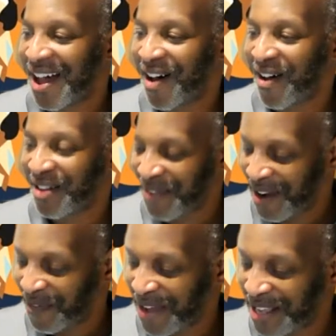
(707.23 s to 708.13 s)
all of
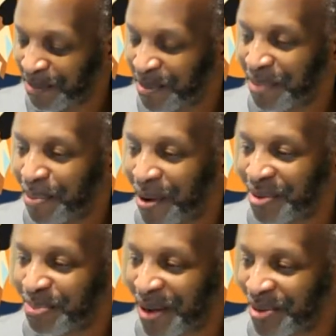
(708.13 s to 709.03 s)
our Facebook
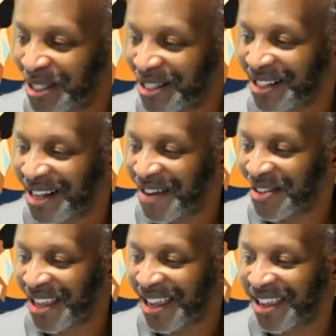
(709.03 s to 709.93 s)
posts and
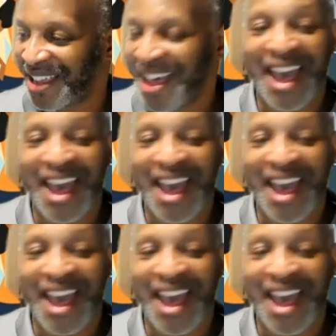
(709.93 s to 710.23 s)
everything.